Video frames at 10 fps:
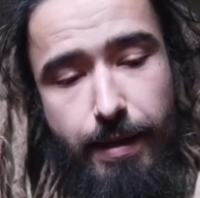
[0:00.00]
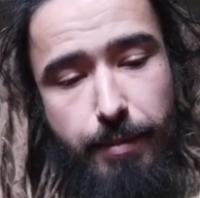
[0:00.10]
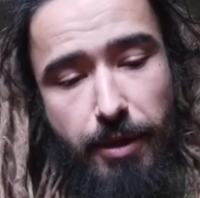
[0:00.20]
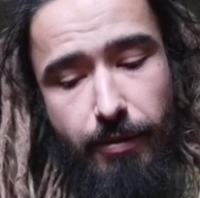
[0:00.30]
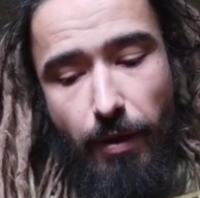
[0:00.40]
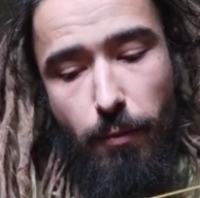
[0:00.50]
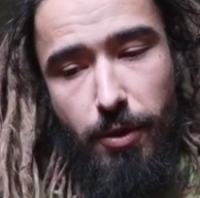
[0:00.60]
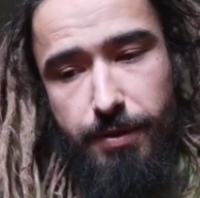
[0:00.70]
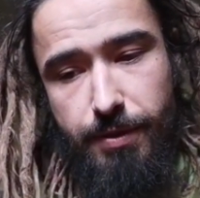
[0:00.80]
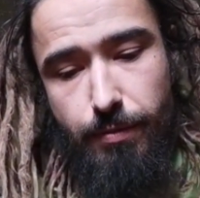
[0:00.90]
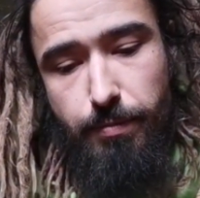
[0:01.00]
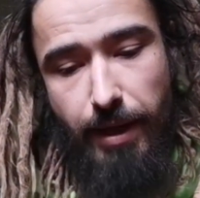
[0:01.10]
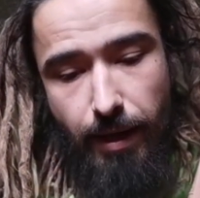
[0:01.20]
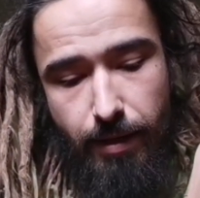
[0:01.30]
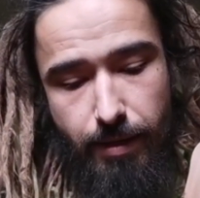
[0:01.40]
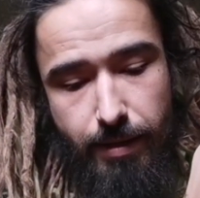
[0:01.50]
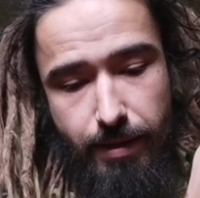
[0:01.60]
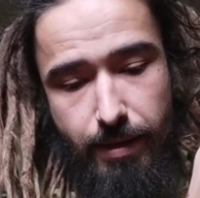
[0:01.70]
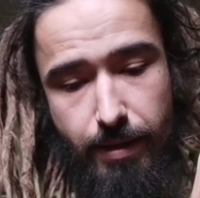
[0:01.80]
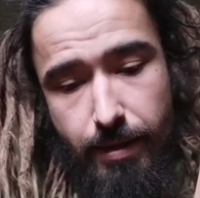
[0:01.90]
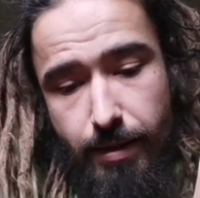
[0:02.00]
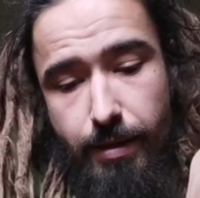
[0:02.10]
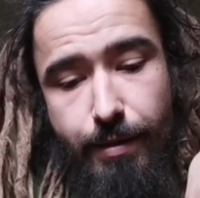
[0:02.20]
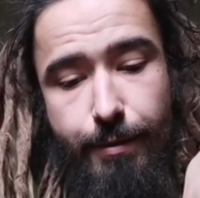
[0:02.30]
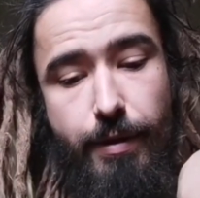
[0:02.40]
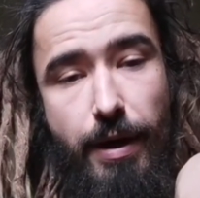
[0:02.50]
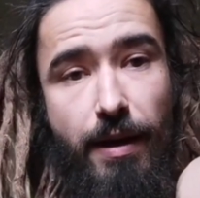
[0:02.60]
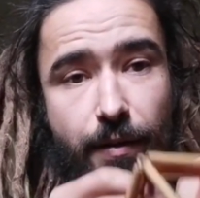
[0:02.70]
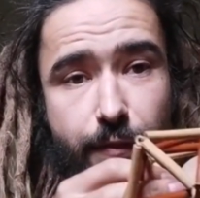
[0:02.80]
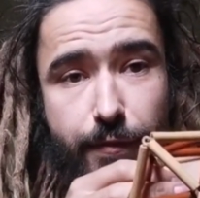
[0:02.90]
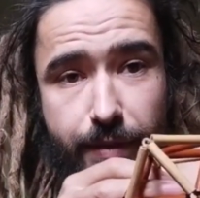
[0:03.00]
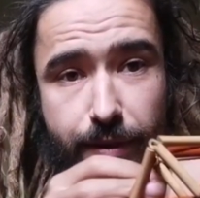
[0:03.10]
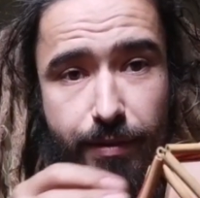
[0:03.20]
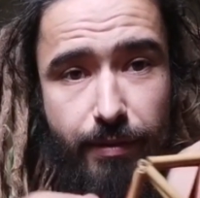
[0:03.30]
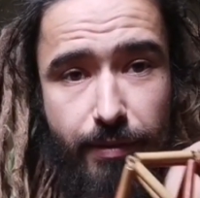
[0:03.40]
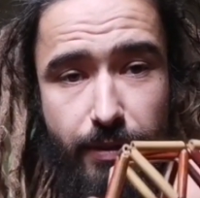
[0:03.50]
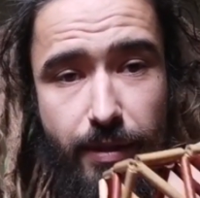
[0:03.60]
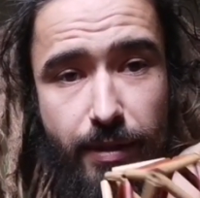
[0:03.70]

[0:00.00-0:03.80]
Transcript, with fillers: because I want to make half of this